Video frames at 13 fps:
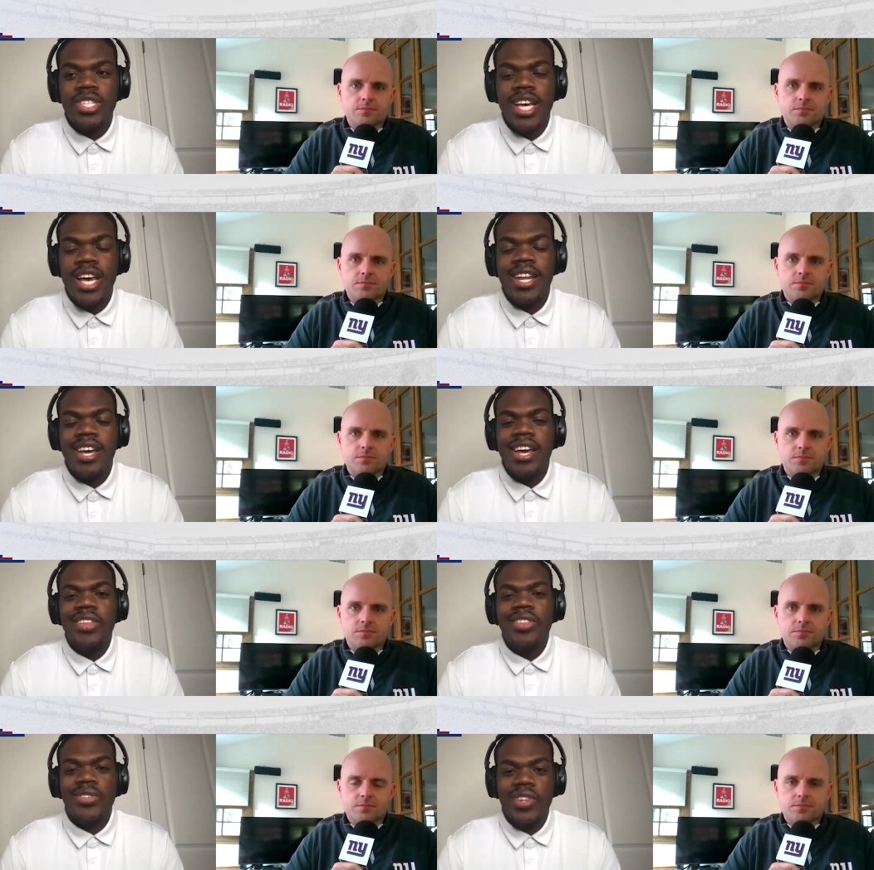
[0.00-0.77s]
Speaker 1: that
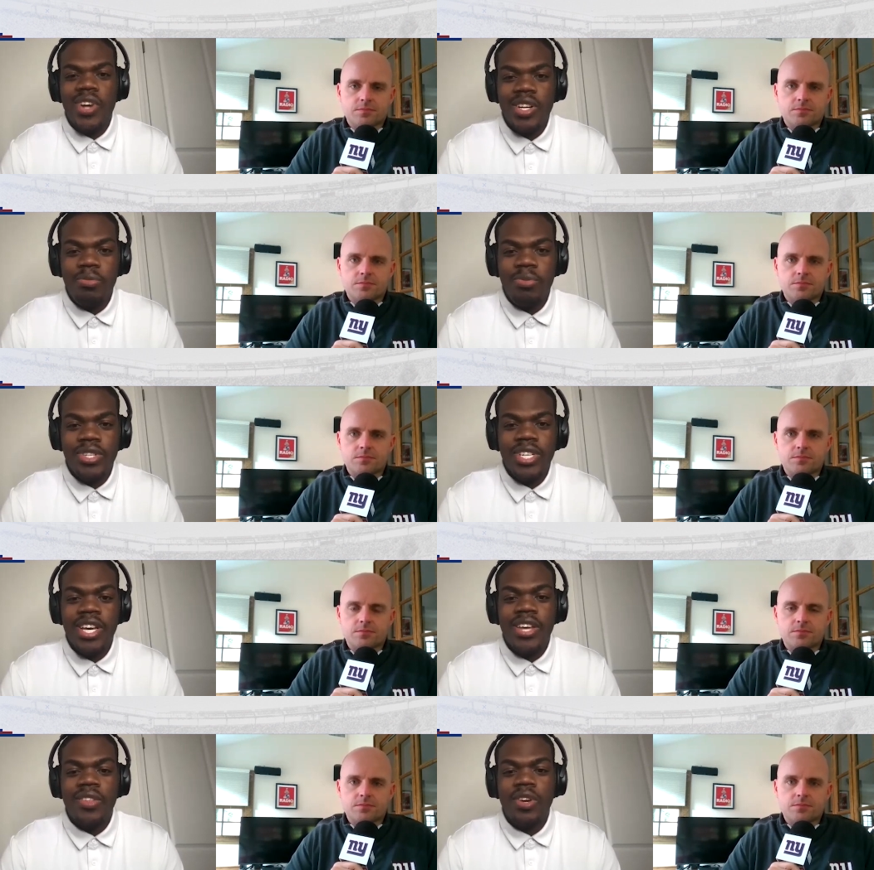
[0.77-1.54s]
they're starting to put
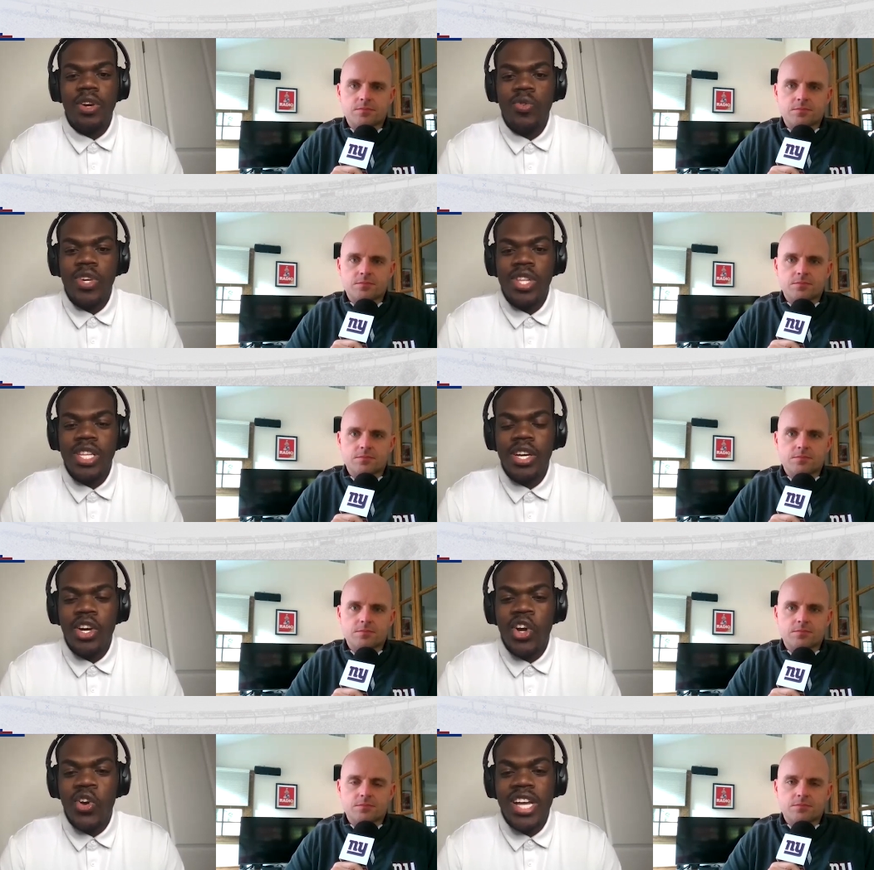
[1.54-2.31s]
together a really
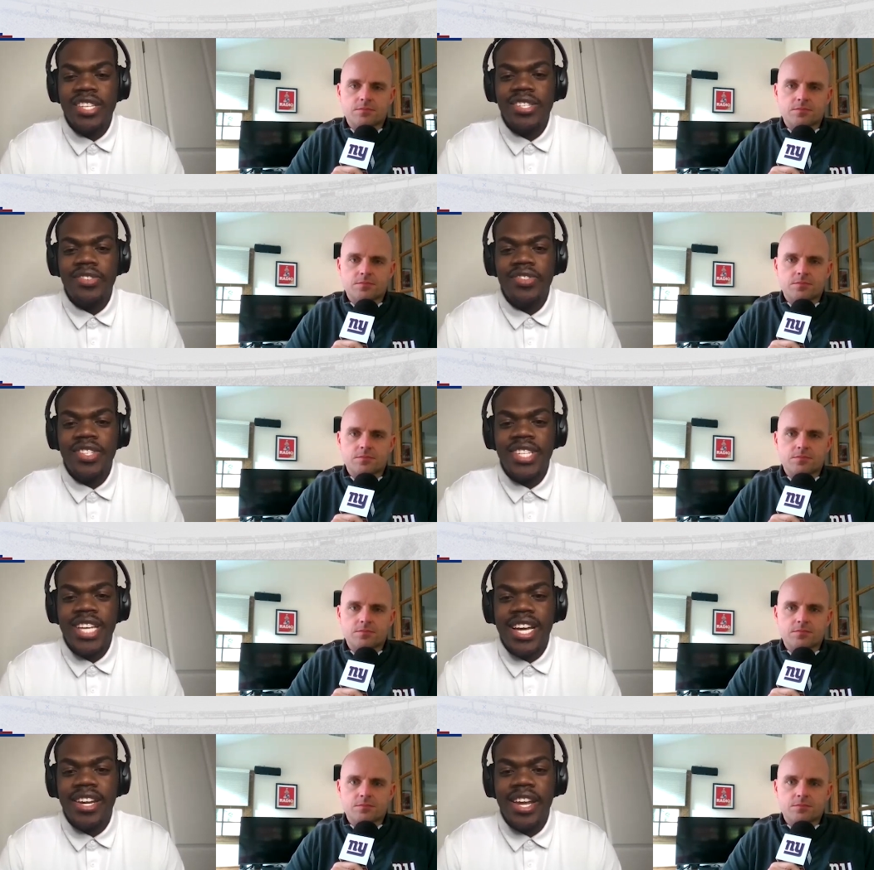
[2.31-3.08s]
aggressive
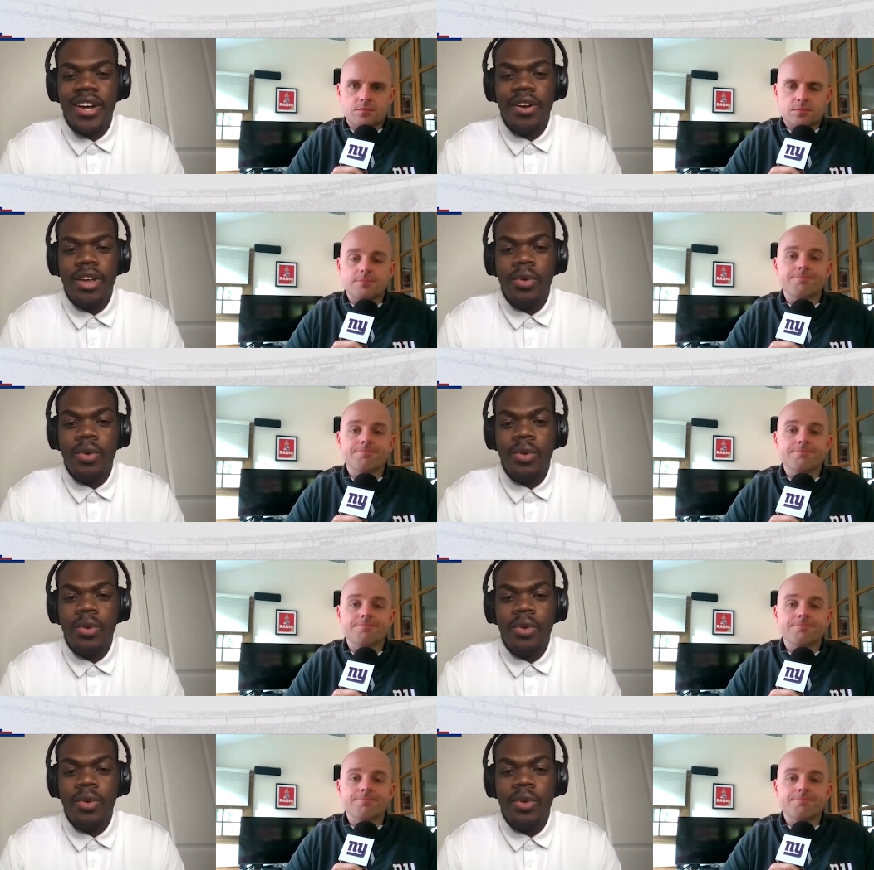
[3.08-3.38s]
secondary.